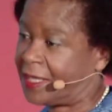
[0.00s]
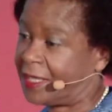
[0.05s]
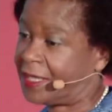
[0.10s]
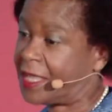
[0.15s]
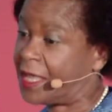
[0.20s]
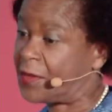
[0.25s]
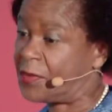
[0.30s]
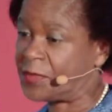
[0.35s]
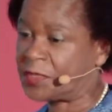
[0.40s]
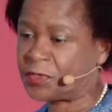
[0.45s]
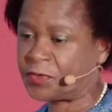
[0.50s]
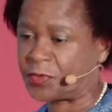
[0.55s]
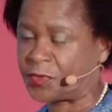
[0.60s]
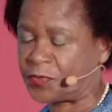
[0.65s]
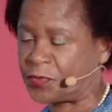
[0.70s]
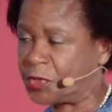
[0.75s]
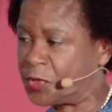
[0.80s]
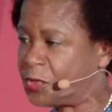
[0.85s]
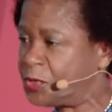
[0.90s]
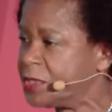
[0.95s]
chemist
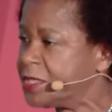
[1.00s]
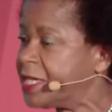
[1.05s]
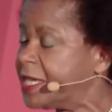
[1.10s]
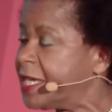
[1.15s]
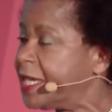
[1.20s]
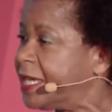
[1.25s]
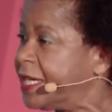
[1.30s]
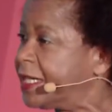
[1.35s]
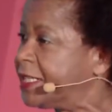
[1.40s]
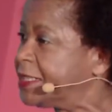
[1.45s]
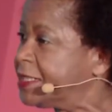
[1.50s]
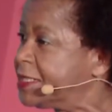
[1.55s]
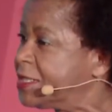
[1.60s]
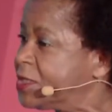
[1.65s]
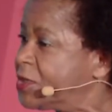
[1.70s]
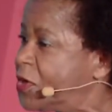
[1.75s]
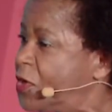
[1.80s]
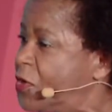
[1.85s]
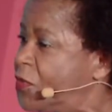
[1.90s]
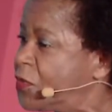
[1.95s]
of note. And
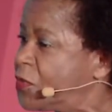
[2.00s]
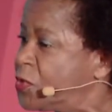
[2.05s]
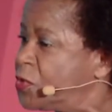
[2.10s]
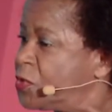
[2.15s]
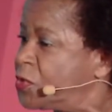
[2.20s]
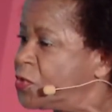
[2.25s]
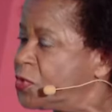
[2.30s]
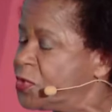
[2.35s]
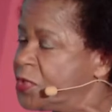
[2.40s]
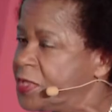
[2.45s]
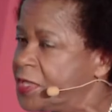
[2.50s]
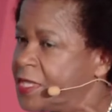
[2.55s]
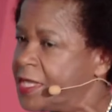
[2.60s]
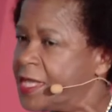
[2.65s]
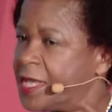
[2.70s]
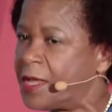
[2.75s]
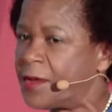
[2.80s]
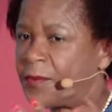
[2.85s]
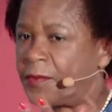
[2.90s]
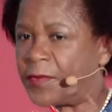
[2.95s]
of course,
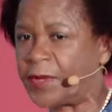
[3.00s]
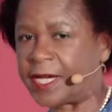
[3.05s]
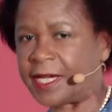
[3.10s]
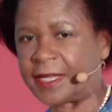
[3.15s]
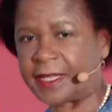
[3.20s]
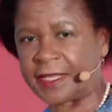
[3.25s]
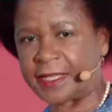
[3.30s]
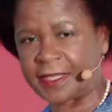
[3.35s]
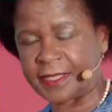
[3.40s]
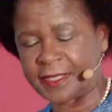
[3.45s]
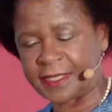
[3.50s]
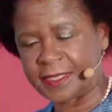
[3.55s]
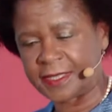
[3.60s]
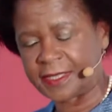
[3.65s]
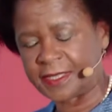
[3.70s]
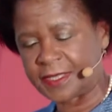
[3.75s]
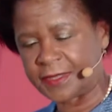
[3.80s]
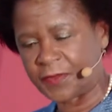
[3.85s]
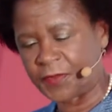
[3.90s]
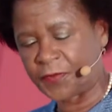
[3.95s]
my
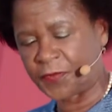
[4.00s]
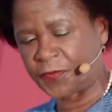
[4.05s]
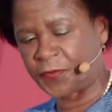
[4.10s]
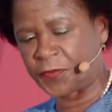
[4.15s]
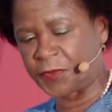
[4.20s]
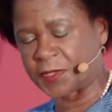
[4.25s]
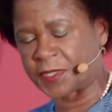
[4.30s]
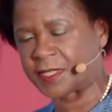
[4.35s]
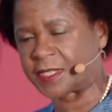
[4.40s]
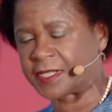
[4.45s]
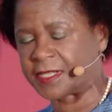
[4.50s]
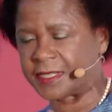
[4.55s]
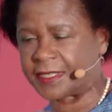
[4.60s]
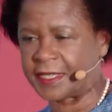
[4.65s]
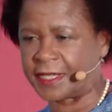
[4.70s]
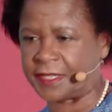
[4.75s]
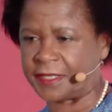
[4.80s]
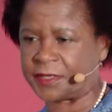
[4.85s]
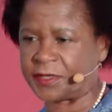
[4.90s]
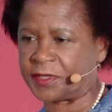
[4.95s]
physical
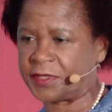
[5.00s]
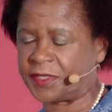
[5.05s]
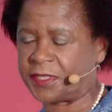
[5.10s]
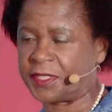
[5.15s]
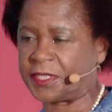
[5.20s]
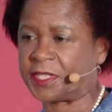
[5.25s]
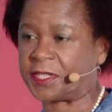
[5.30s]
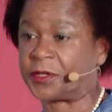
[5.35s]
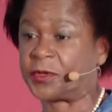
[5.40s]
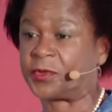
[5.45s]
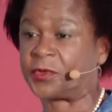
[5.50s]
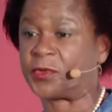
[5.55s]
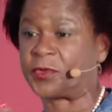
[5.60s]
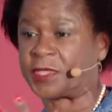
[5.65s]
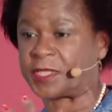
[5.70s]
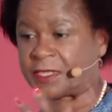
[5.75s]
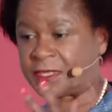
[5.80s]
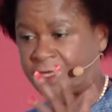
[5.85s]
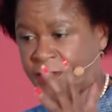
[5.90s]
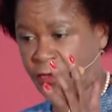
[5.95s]
science teacher, who
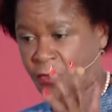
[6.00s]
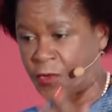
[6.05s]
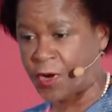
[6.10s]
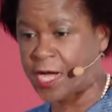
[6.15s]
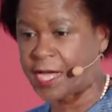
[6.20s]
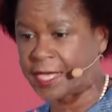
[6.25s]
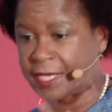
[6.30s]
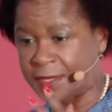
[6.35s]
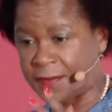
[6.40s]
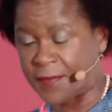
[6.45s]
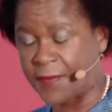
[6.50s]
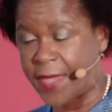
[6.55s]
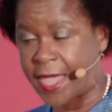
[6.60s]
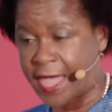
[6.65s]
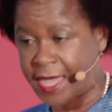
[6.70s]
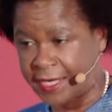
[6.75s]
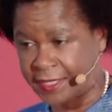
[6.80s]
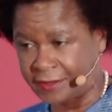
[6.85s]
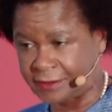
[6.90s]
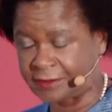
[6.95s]
was a white
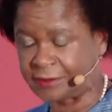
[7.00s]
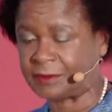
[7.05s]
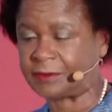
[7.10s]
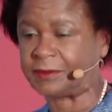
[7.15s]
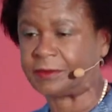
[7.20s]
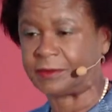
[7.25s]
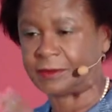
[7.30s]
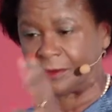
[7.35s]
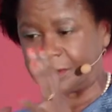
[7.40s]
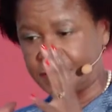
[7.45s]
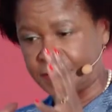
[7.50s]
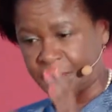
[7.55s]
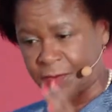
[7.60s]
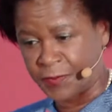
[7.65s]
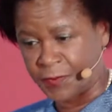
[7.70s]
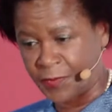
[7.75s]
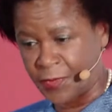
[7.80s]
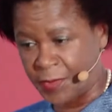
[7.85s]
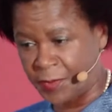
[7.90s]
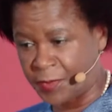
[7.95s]
man,
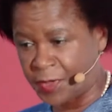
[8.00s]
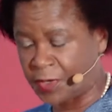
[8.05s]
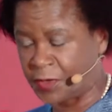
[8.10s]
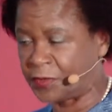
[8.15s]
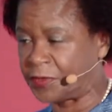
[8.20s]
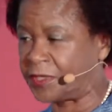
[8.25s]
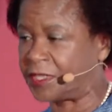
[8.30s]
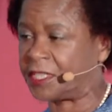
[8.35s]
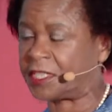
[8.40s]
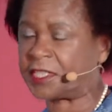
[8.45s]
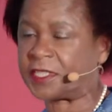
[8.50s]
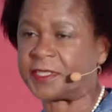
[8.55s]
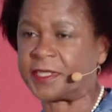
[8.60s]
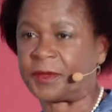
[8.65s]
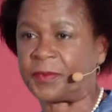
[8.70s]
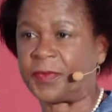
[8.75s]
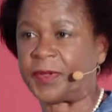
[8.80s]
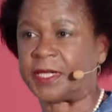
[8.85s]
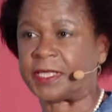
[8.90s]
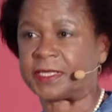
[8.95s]
member of the
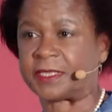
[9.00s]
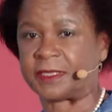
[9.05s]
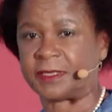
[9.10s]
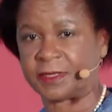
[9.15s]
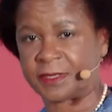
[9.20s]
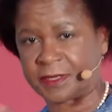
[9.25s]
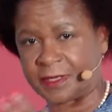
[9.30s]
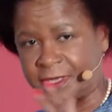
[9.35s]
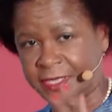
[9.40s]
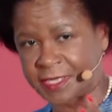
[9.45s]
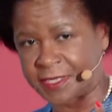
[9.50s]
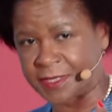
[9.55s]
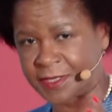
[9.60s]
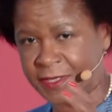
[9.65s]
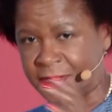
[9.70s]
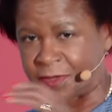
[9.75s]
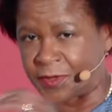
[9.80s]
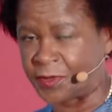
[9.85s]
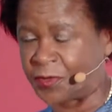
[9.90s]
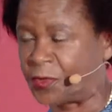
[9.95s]
National Party, that
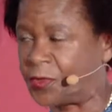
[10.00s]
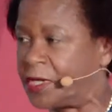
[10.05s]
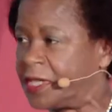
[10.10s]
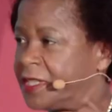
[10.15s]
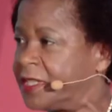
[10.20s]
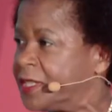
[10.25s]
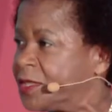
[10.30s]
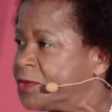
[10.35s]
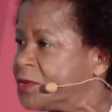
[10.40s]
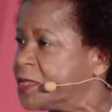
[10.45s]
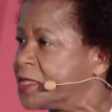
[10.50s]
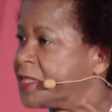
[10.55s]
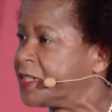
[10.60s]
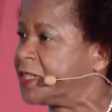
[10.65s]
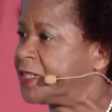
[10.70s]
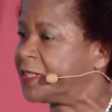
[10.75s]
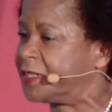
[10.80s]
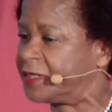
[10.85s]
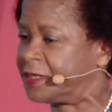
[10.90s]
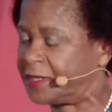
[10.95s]
is the one that was
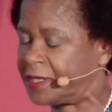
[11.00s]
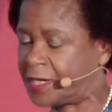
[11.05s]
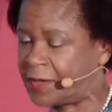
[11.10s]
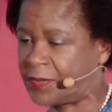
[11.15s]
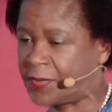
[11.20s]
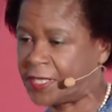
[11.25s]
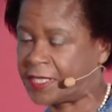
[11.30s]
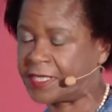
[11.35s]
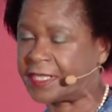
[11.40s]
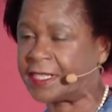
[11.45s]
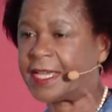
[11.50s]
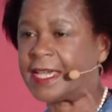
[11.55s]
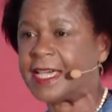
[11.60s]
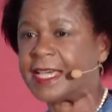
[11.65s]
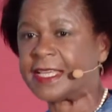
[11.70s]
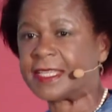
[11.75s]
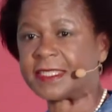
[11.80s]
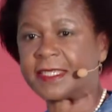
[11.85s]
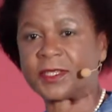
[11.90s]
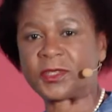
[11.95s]
running apartheid,
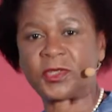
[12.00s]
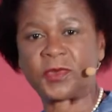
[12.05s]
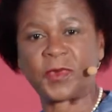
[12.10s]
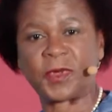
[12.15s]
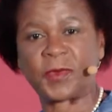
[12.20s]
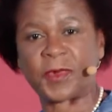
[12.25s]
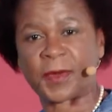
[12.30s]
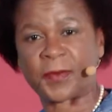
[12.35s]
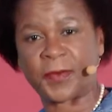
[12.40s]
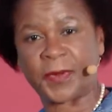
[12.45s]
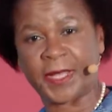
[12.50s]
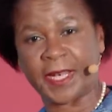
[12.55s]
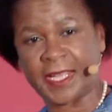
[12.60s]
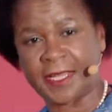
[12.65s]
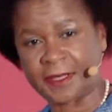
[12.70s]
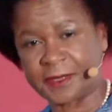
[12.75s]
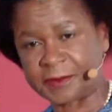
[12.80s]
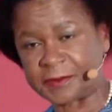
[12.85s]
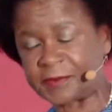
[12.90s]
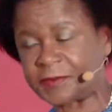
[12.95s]
said to me, "Mamphela,